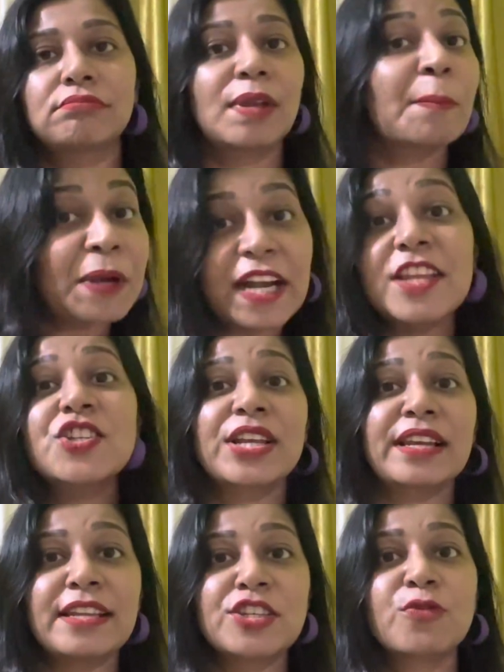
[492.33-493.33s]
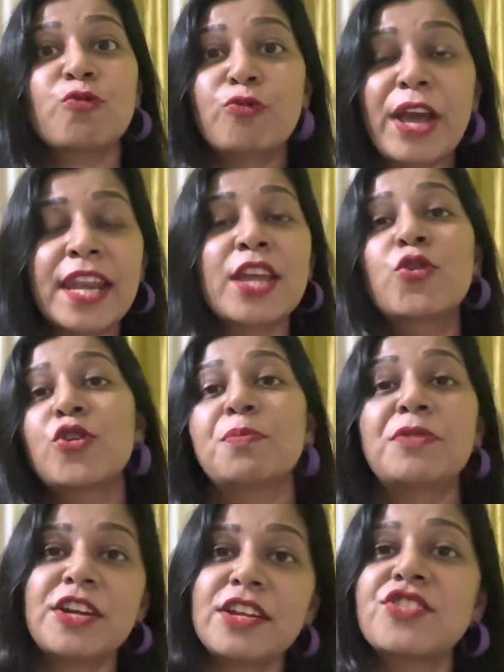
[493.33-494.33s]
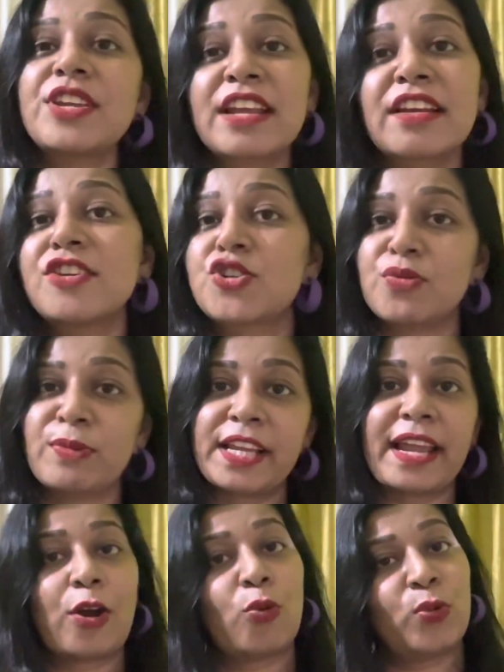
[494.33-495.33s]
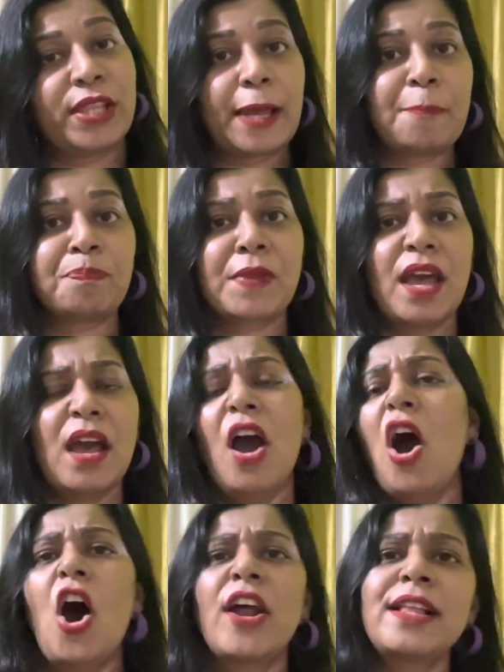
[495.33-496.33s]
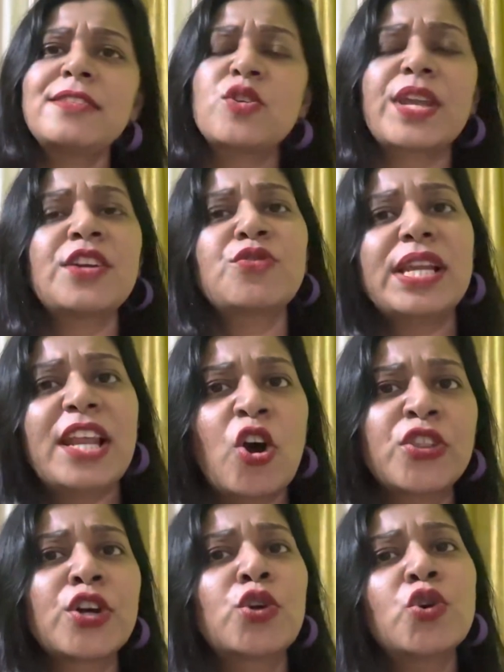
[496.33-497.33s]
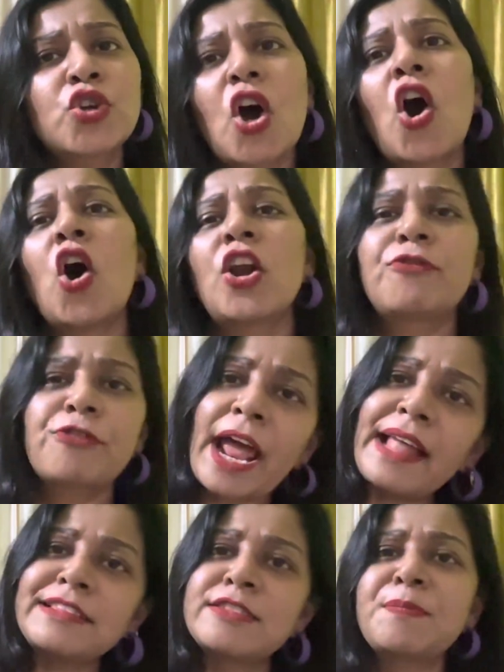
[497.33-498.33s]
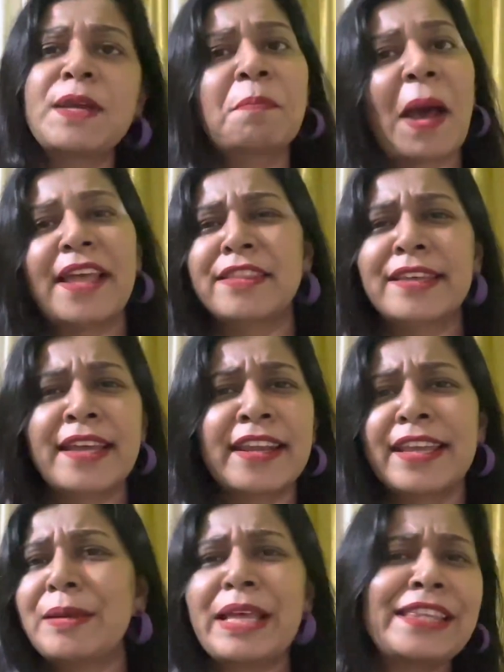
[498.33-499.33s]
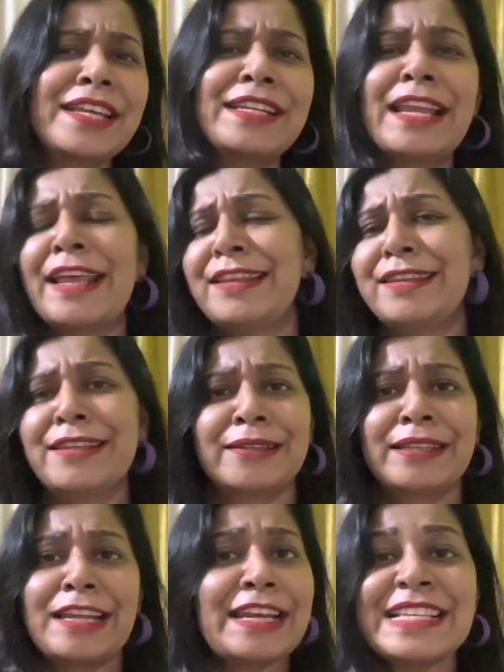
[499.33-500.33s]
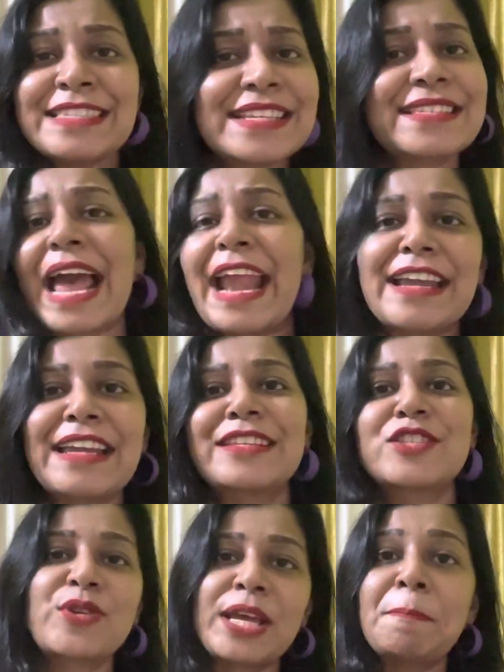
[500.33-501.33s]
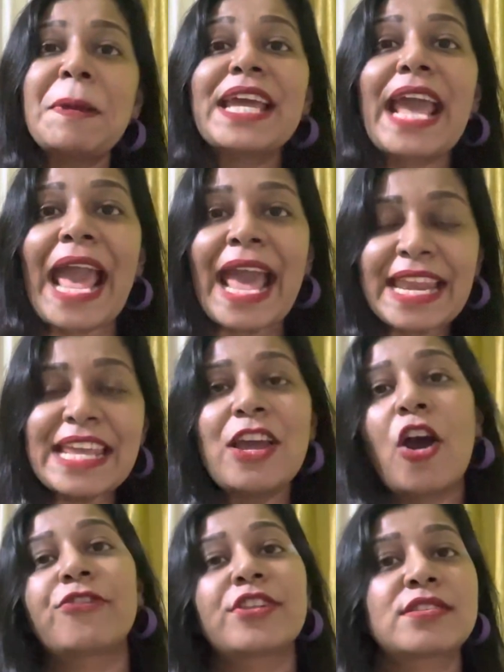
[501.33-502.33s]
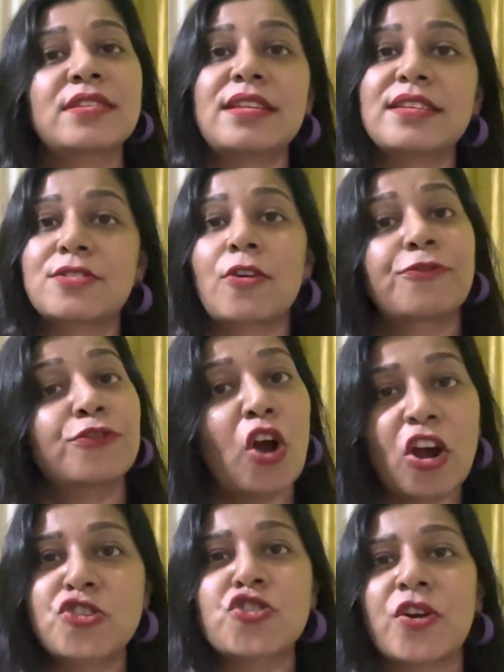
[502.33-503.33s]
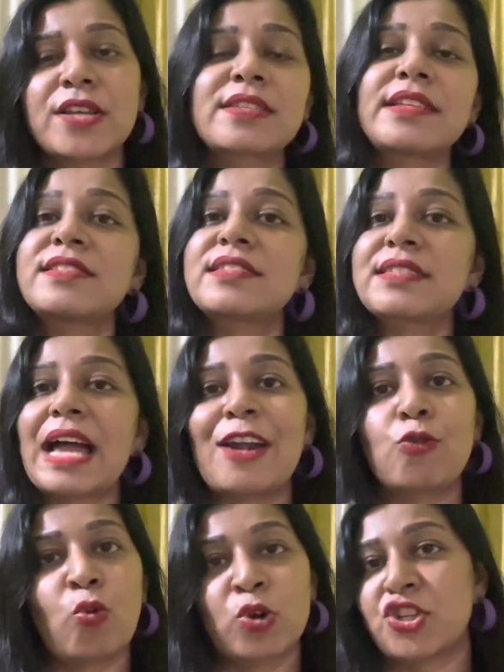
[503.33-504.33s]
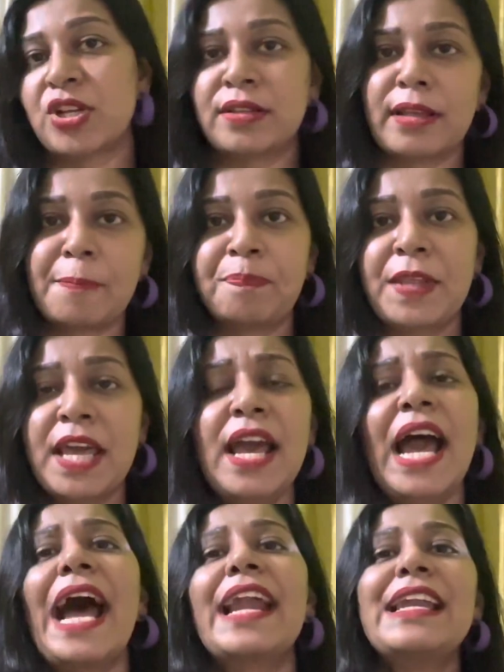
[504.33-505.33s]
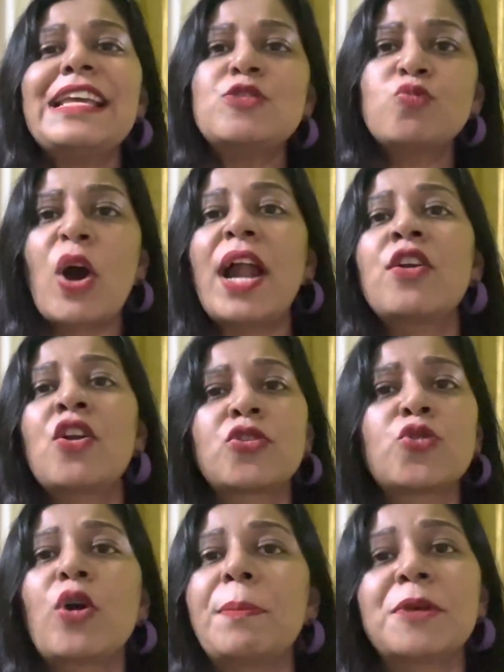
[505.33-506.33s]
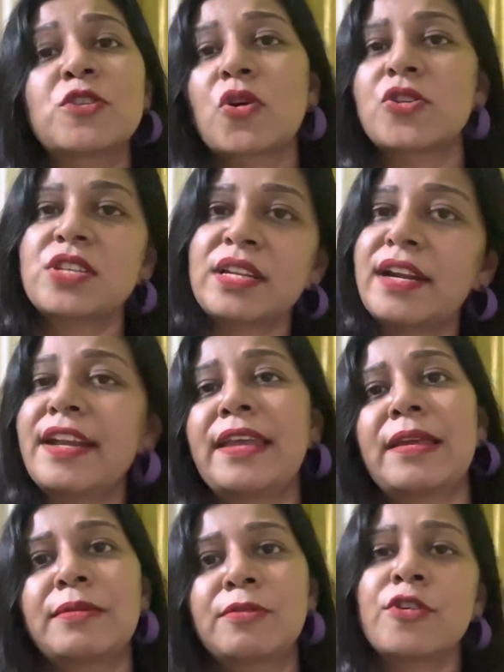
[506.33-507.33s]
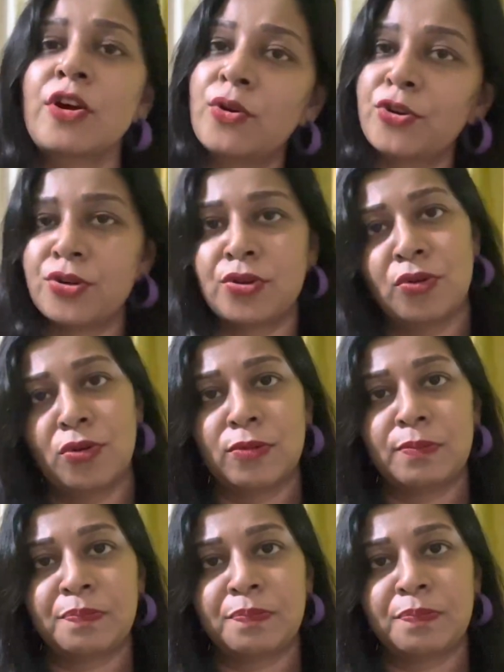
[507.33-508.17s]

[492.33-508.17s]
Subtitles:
British English, very good British English you will get over there. Or else you can rely on the good old Friends, Big Bang Theory. Then the list is endless. You can pick any of the series of your choice and start watching them. At least 1 or 2 episodes in a day, you're good to go.